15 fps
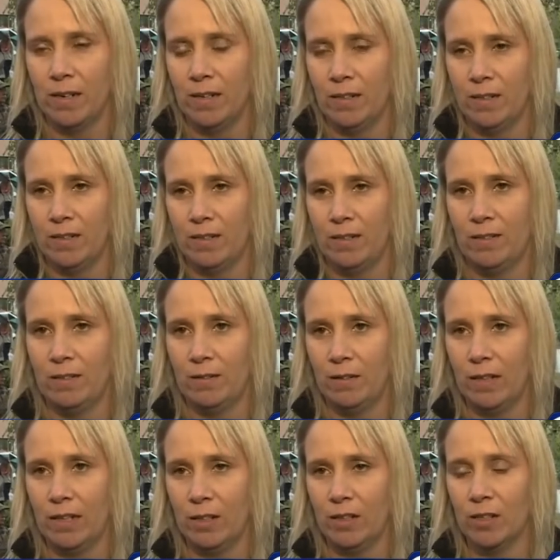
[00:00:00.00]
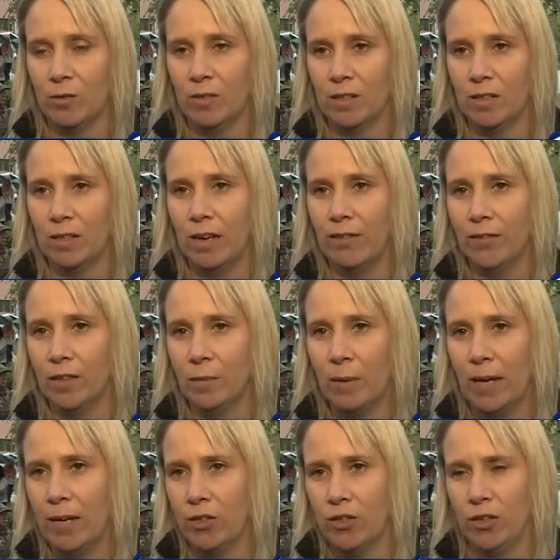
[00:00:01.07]
his uh, this was his love and
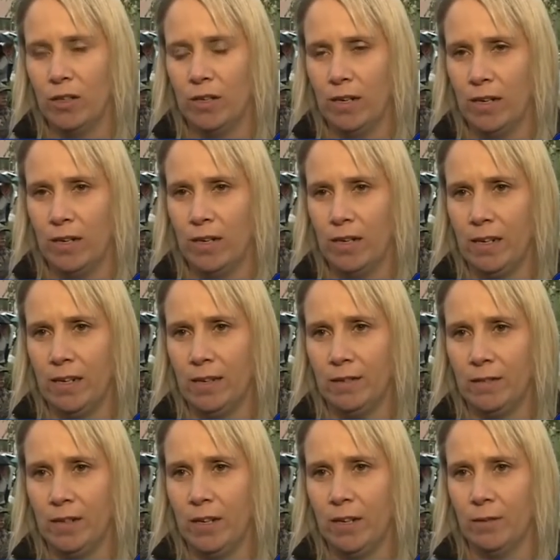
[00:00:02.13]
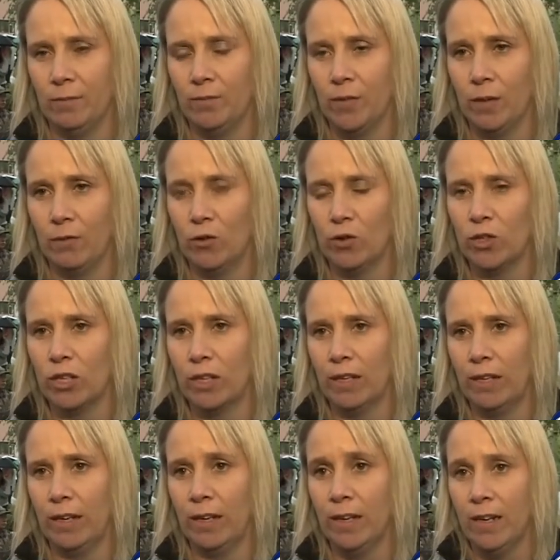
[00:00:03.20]
passion, and he, you know,
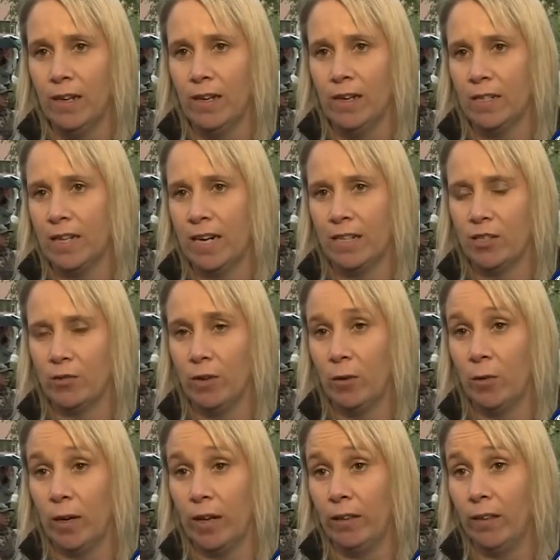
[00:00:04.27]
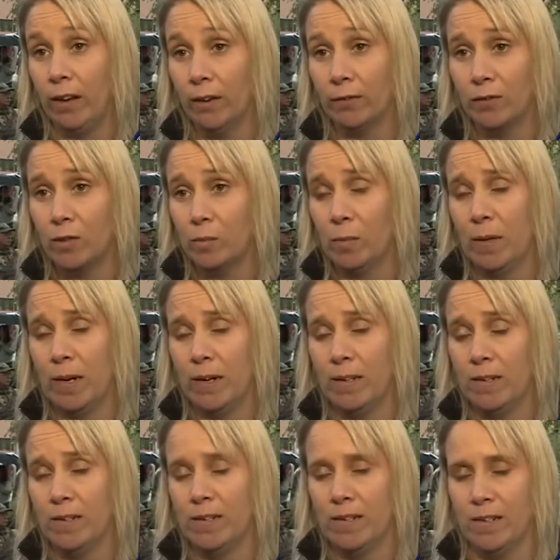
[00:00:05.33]
unfortunately died doing what he loved, but
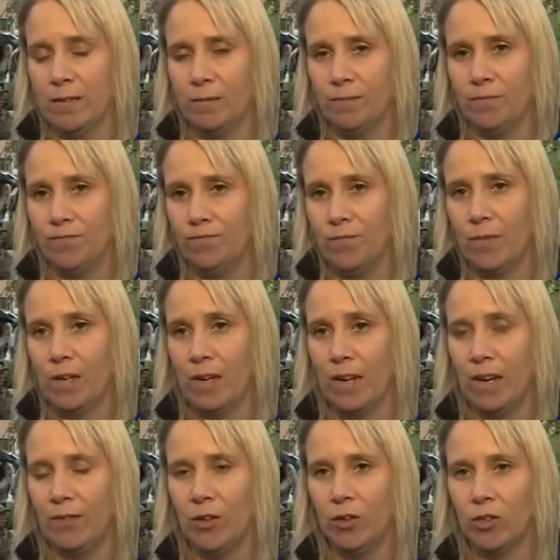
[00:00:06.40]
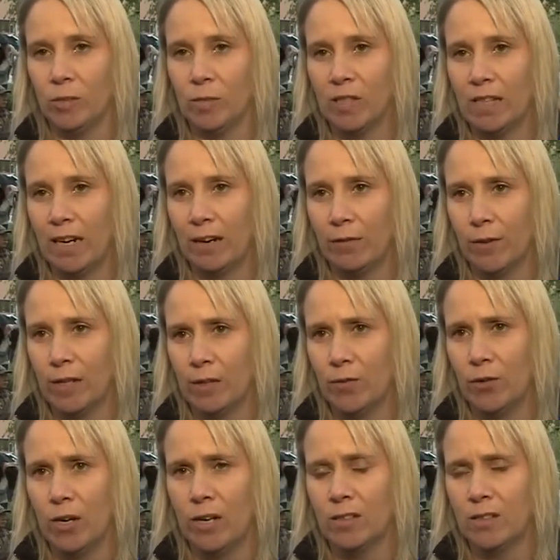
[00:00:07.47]
um, he gave the ultimate sacrifice
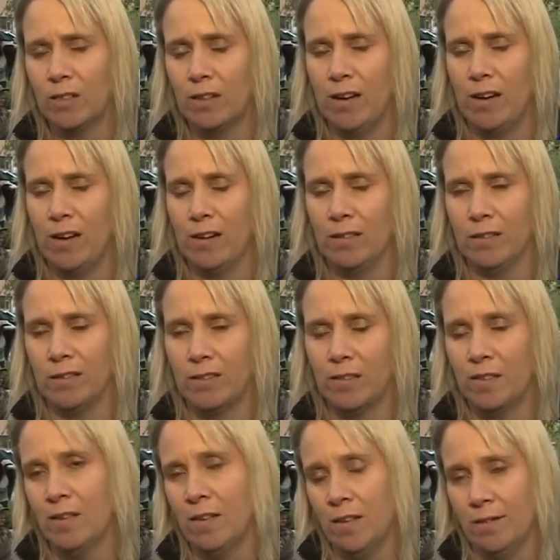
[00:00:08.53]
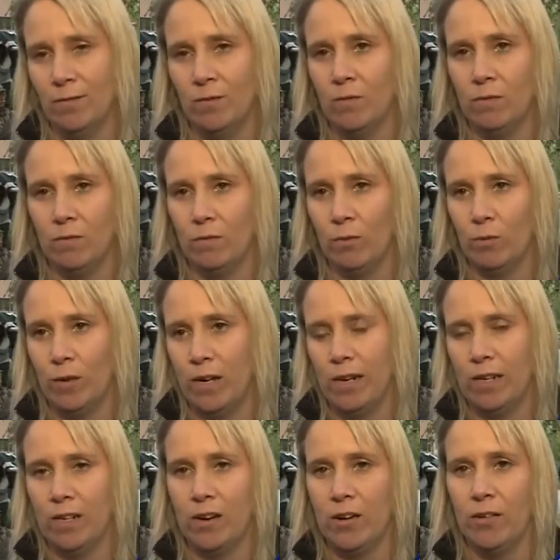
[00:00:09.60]
for us, and we
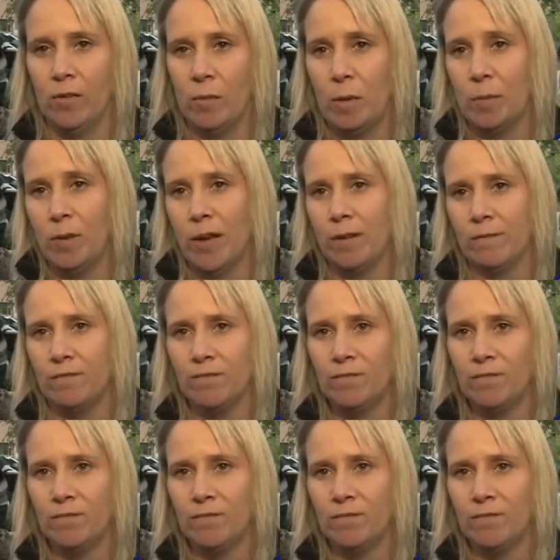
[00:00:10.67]
need to honor and remember that.